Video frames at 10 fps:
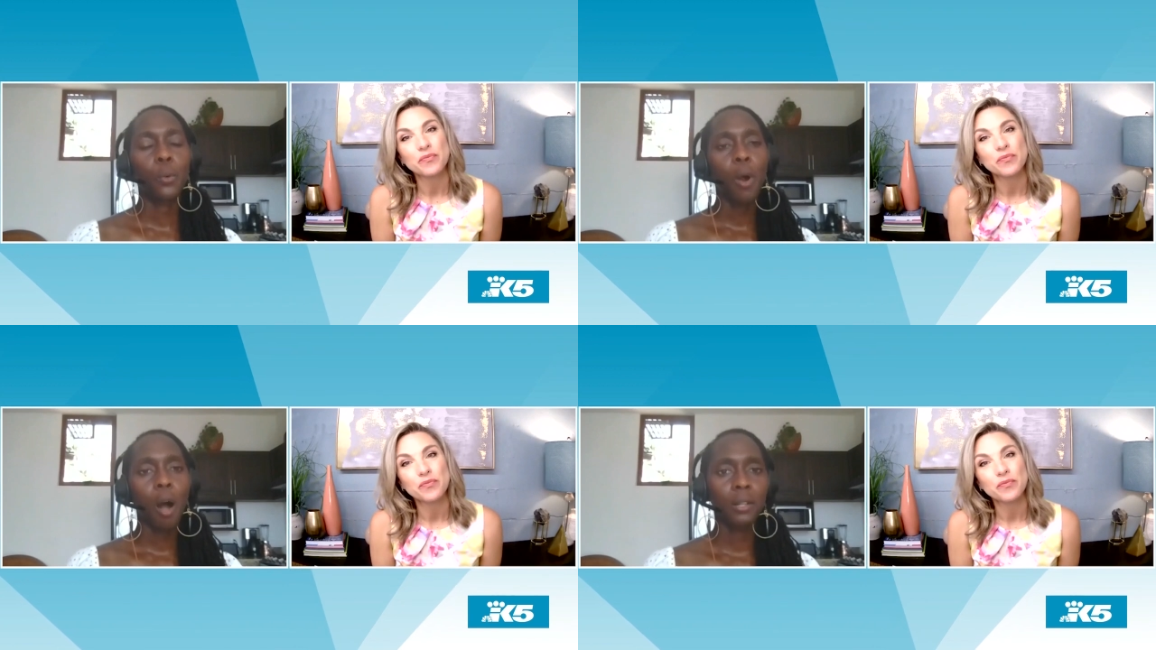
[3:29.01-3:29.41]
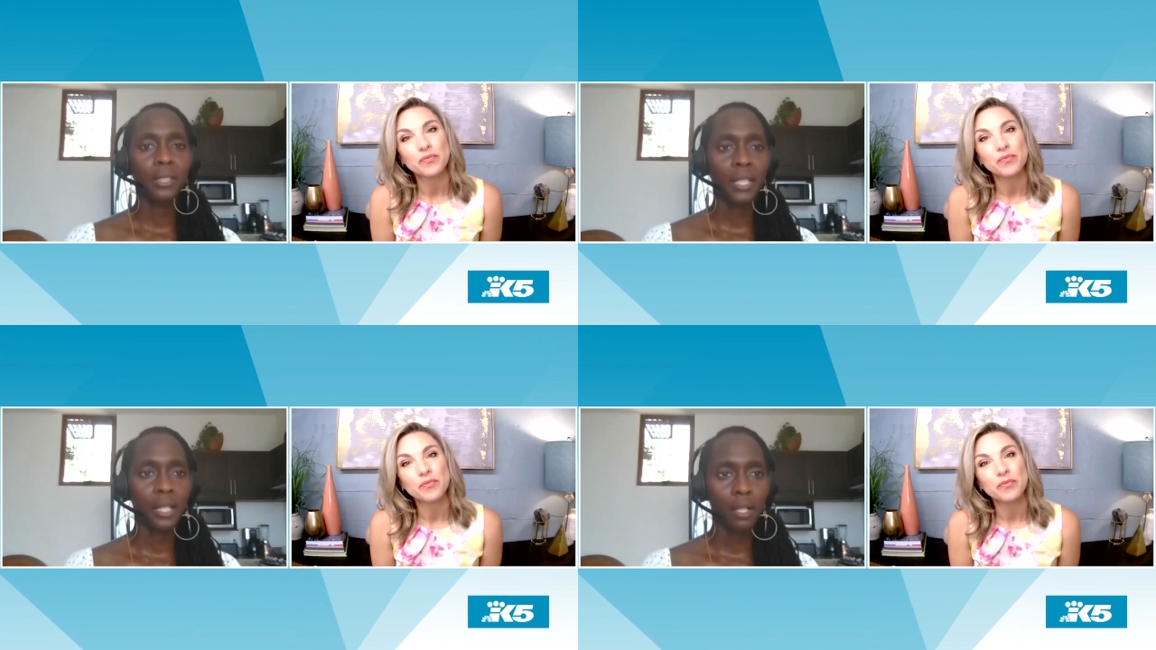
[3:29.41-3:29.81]
Speaker 1: we're all
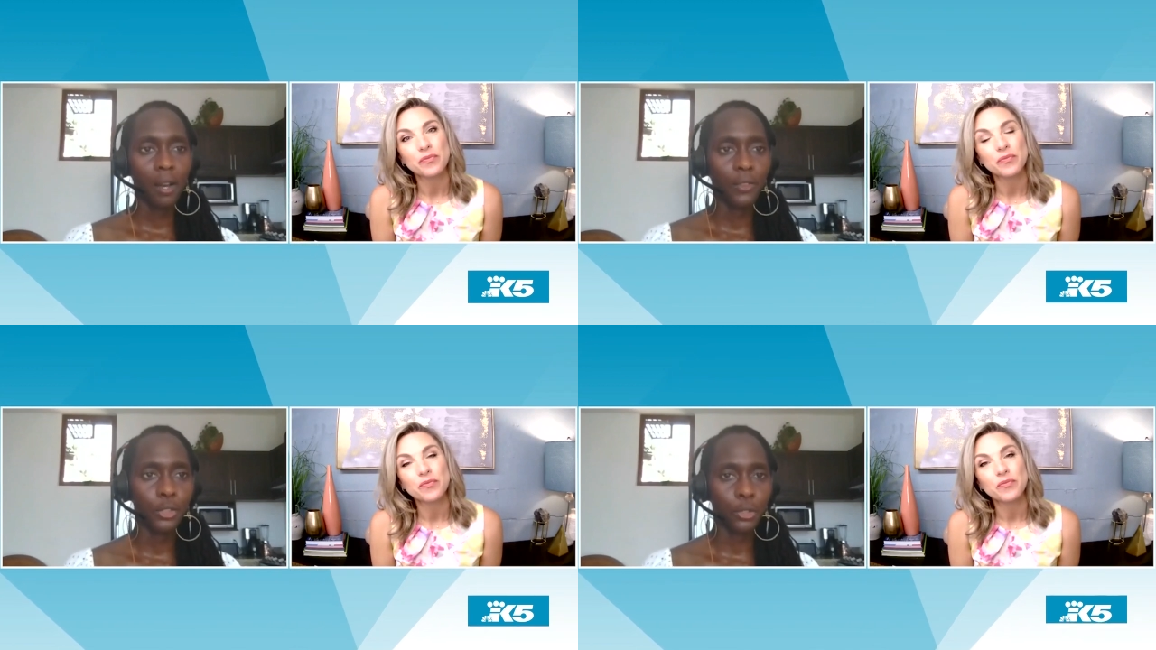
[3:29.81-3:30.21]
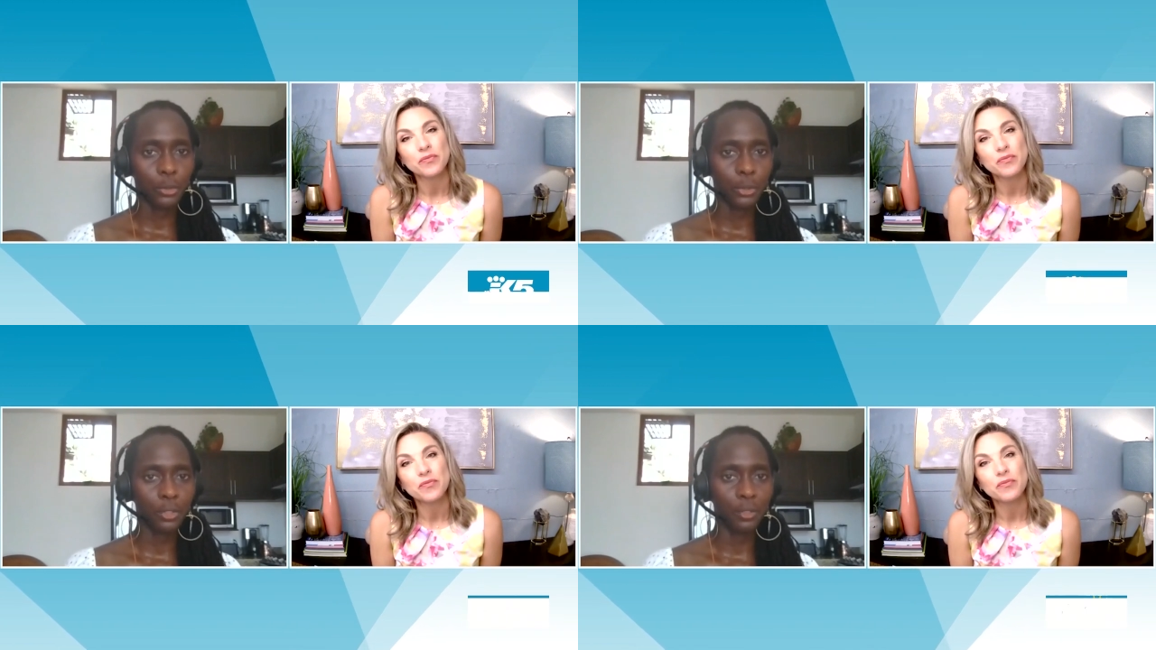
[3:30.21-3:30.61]
standing on the
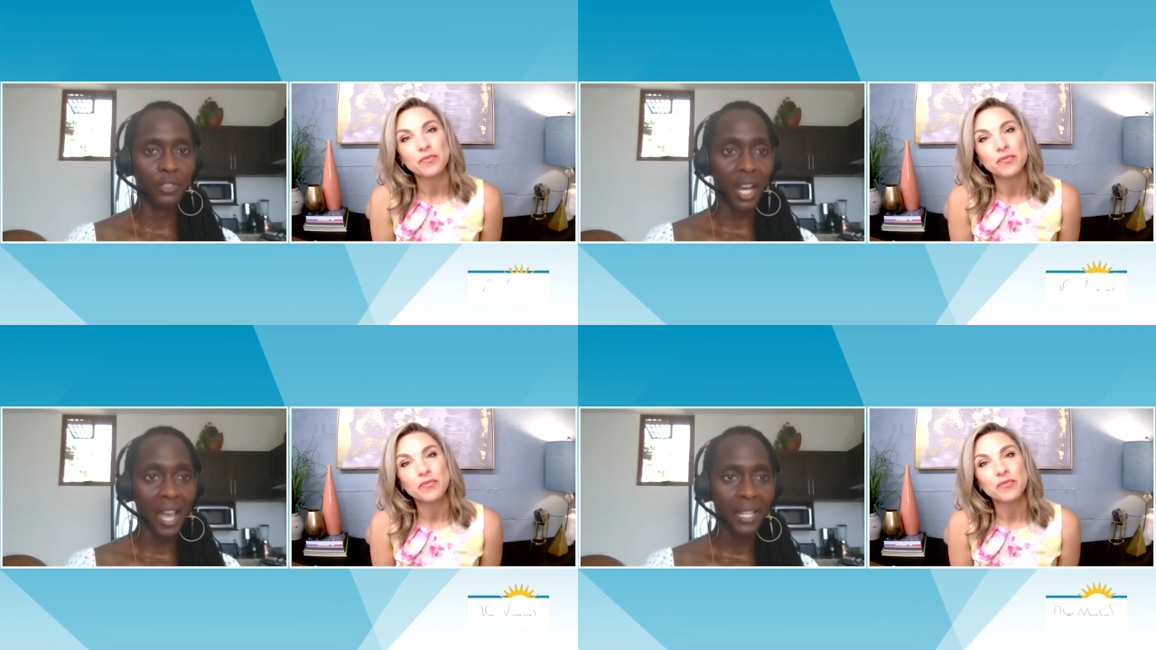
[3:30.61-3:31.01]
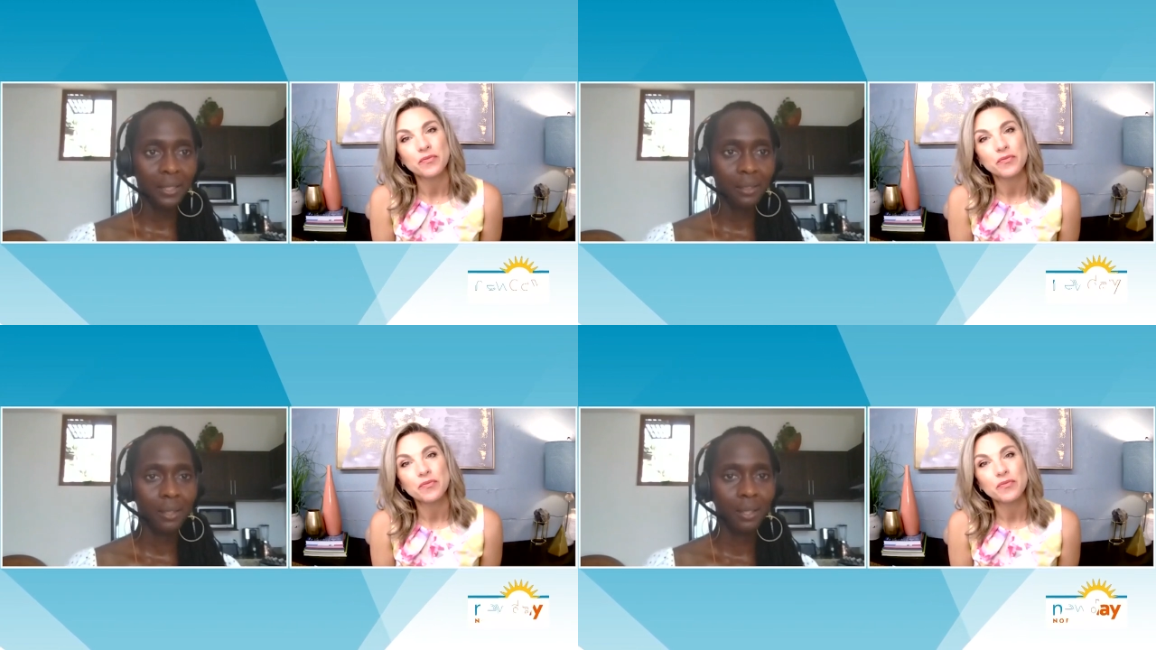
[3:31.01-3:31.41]
shoulders of
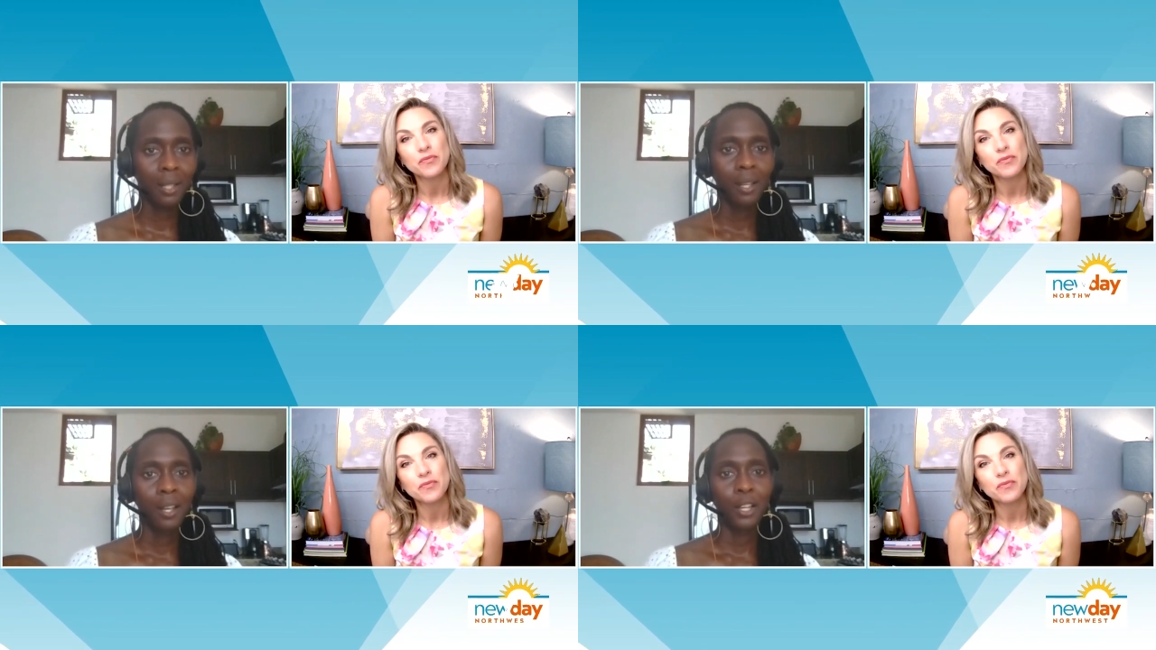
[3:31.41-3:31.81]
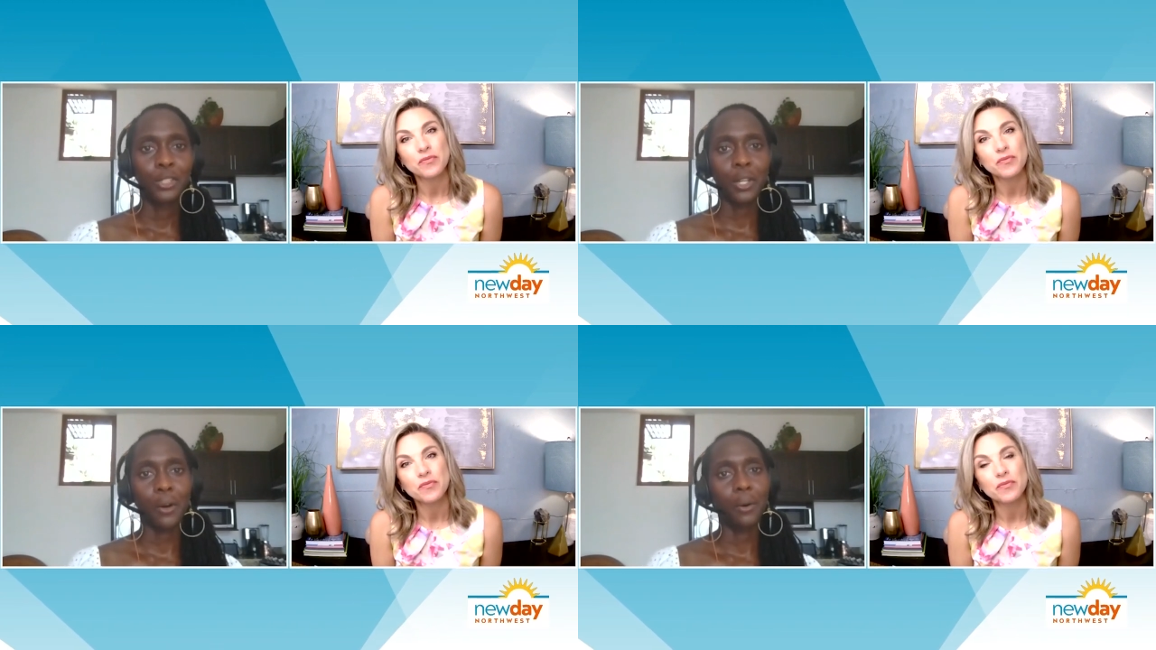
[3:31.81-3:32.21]
giants.
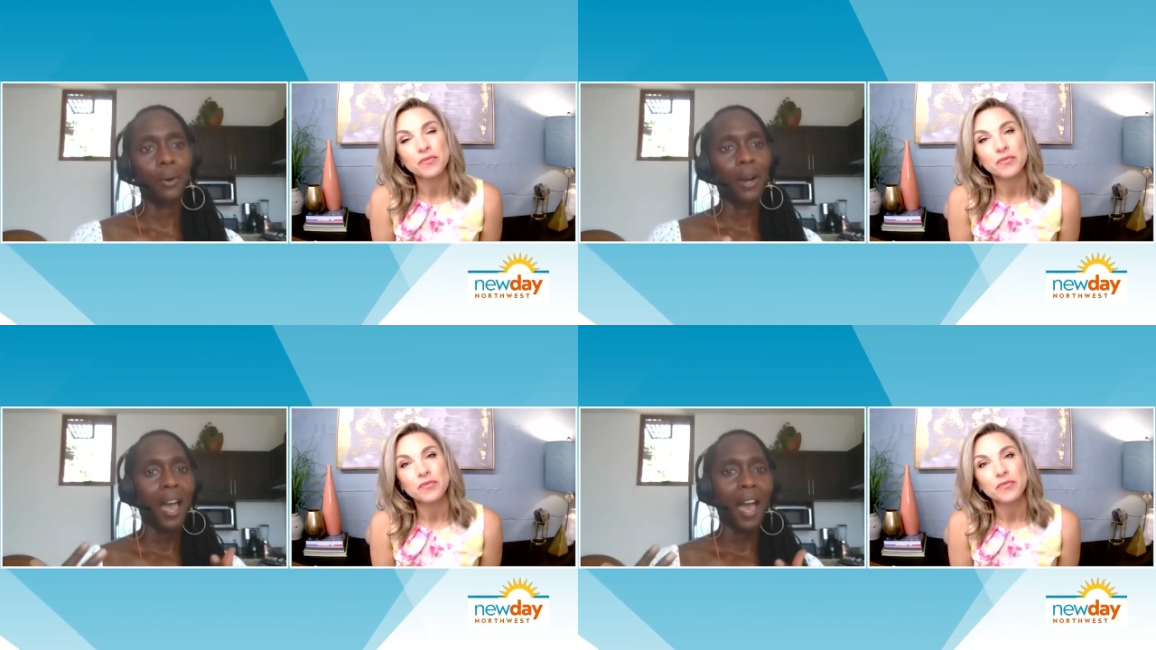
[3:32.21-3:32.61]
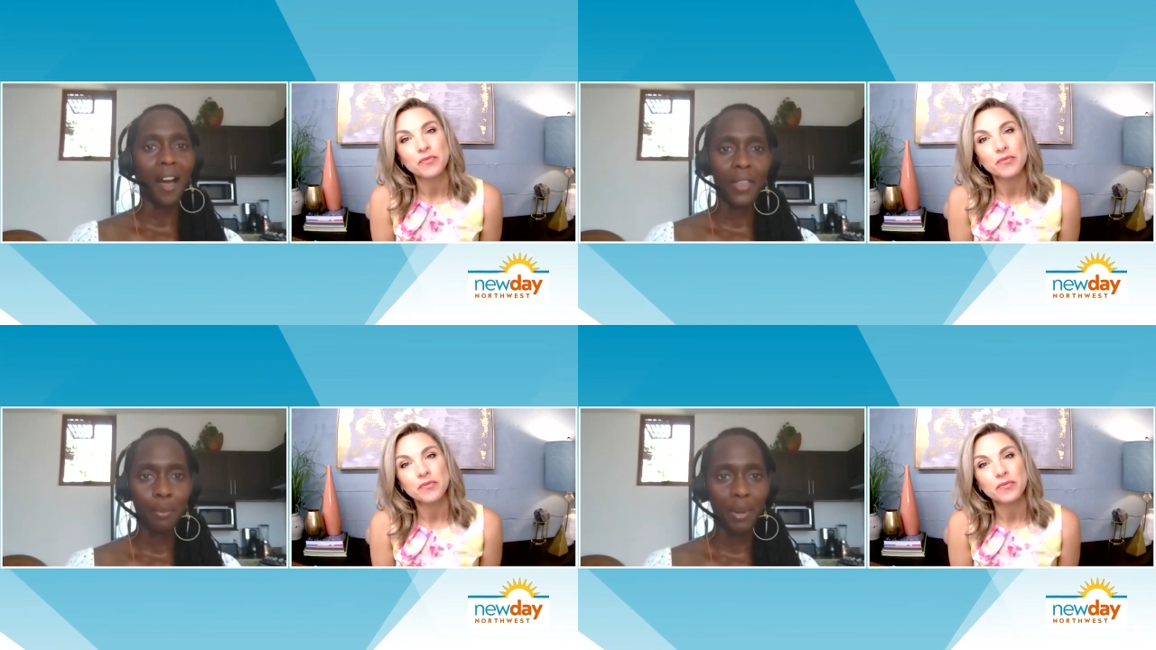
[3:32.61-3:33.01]
So
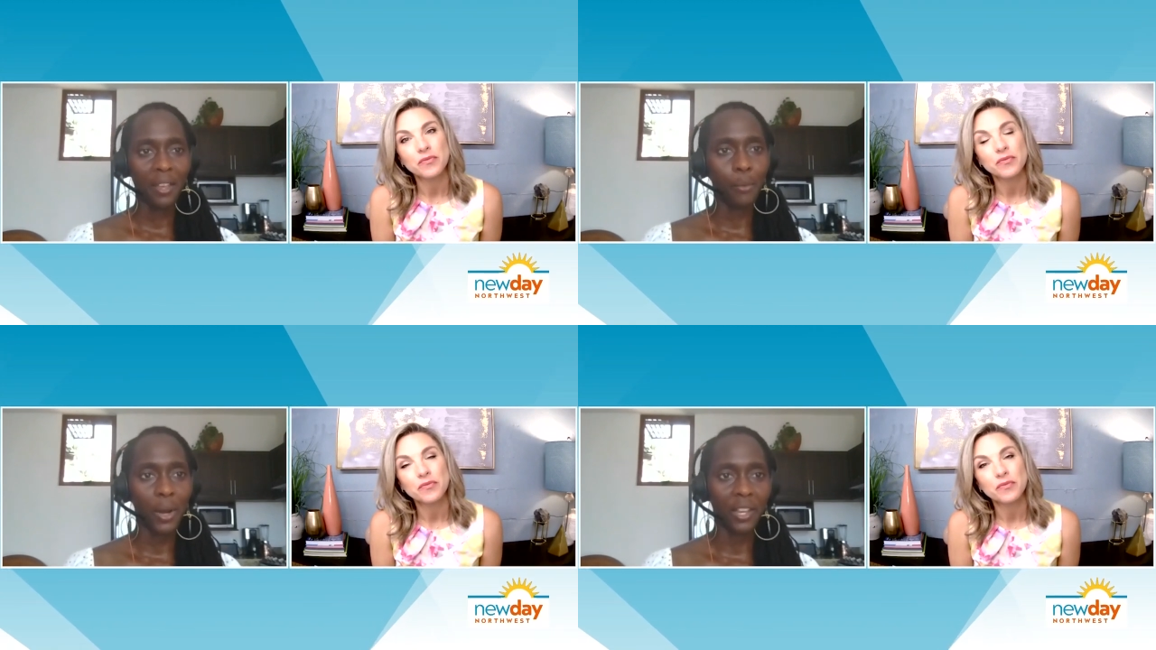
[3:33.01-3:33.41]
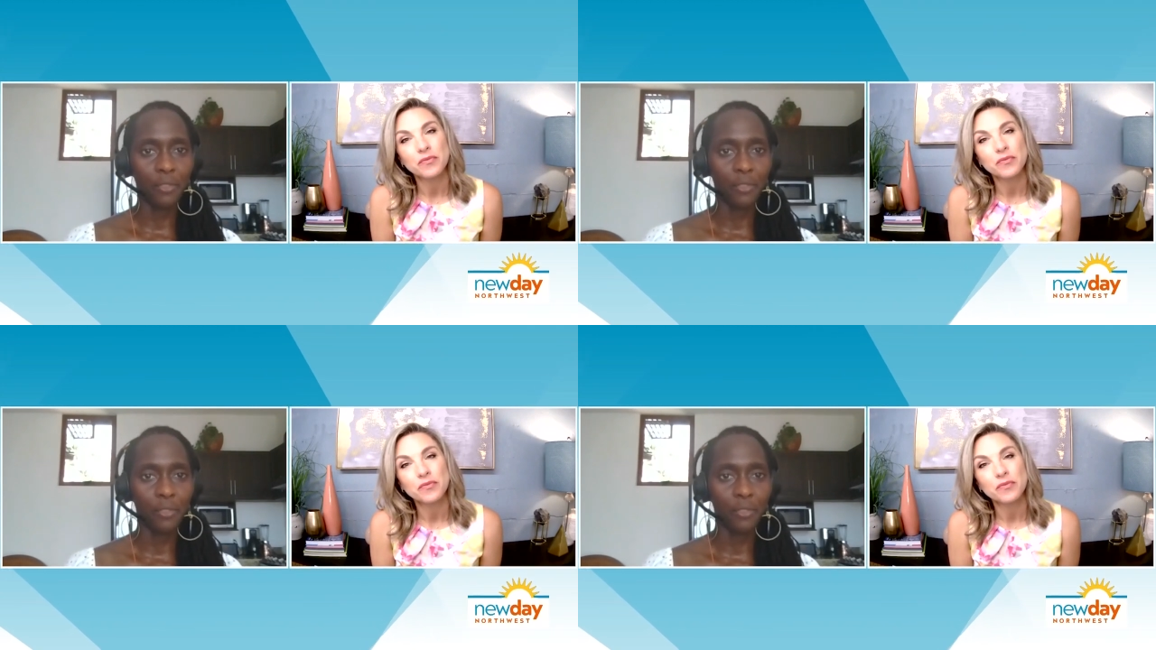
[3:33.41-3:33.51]
how that paved the way